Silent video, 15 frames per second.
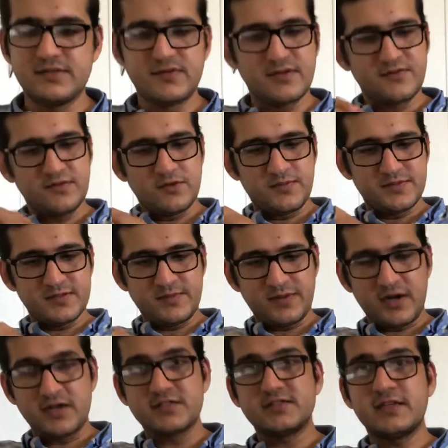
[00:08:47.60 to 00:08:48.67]
we have opened the
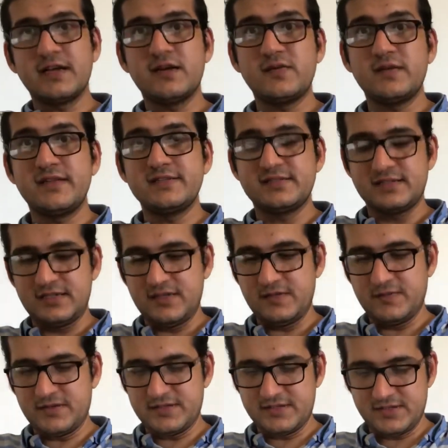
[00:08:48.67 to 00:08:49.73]
box now. Let's see
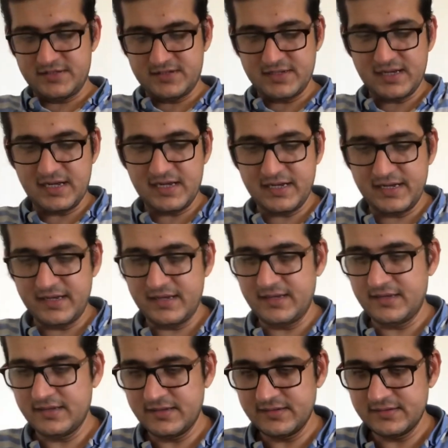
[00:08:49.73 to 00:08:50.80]
what's inside.
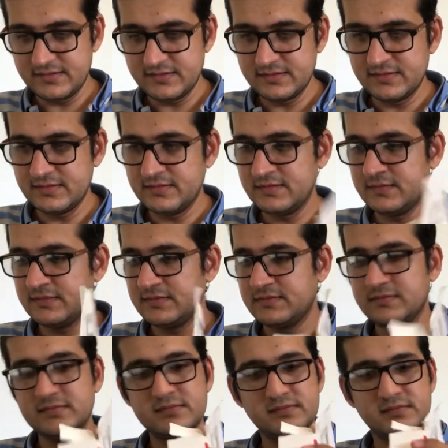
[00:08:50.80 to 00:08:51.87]

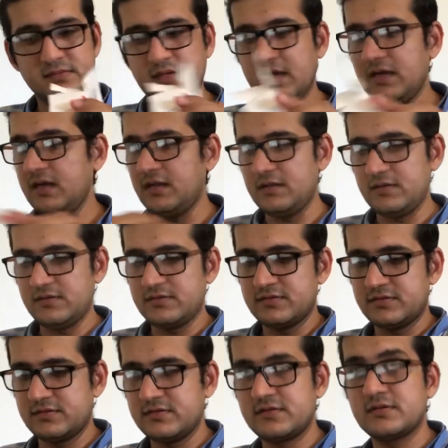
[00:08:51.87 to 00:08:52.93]
Okay, looks
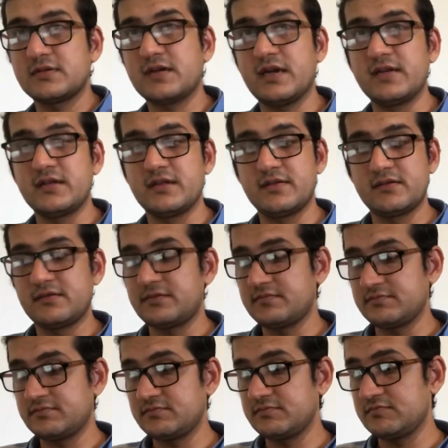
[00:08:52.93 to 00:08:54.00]
kind of
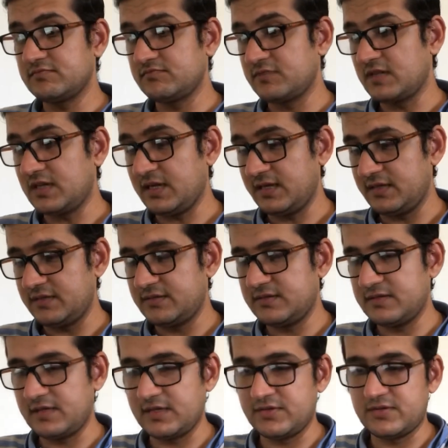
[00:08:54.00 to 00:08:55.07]

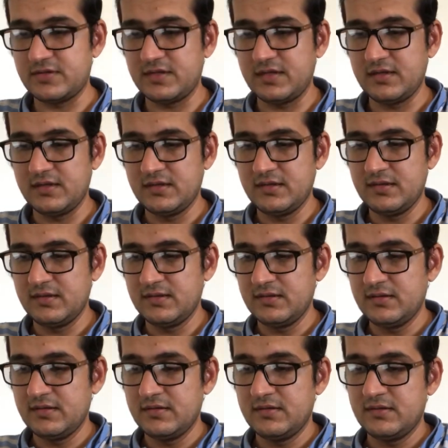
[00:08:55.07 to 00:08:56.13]
nice actually.
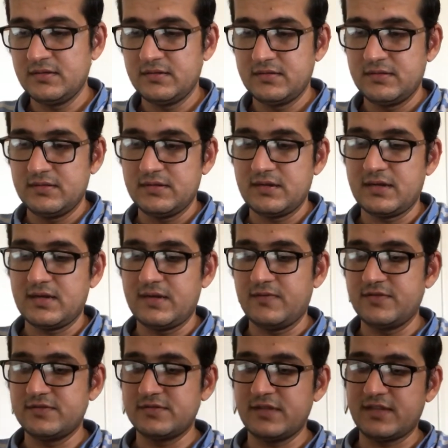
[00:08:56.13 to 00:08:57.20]
I
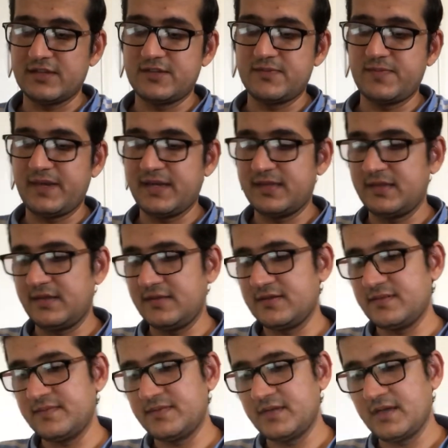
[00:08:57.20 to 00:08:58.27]
was not expecting
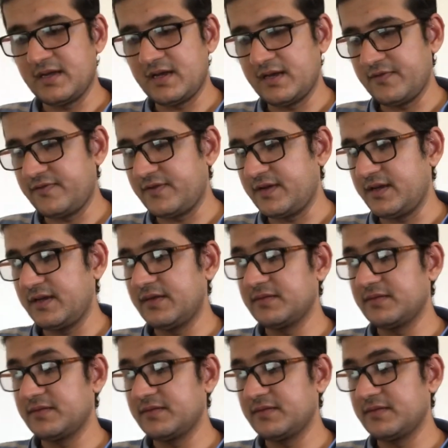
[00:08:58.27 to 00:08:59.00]
something hi-fi.